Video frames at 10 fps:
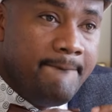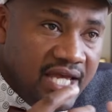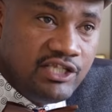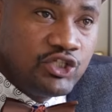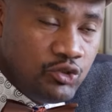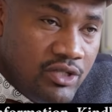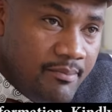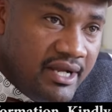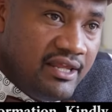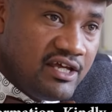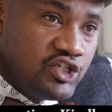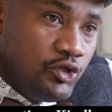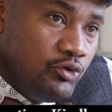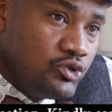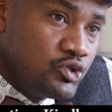pays you the money
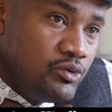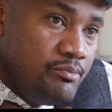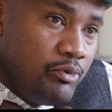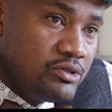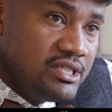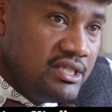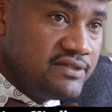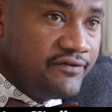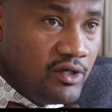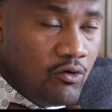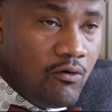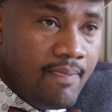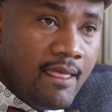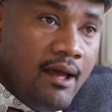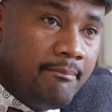that you use to import this
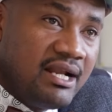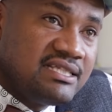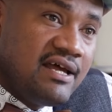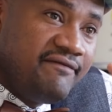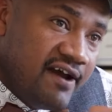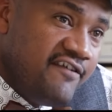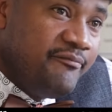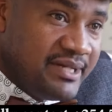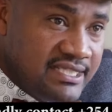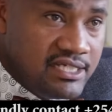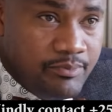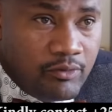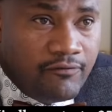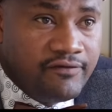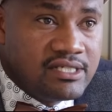vehicle plus a
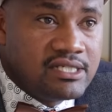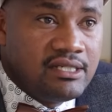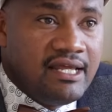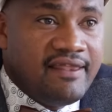5% profit.